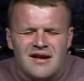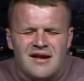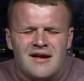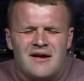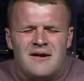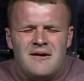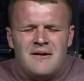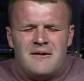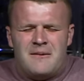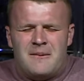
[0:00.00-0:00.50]

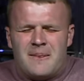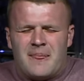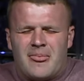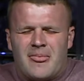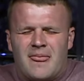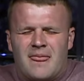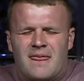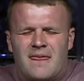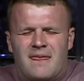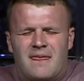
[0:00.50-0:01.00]

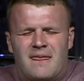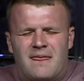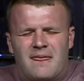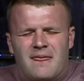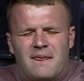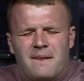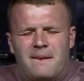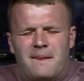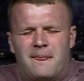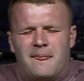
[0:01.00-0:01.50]

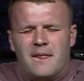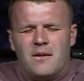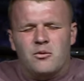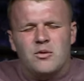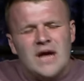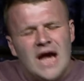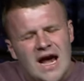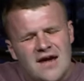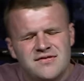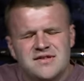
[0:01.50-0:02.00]

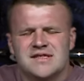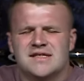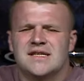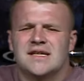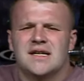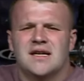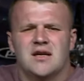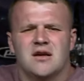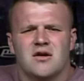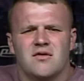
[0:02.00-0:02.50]
We have to
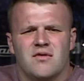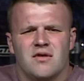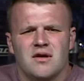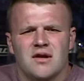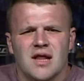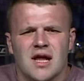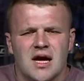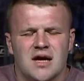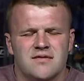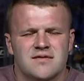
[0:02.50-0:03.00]
take care of our
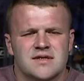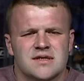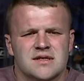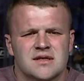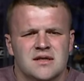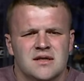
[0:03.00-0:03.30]
lives.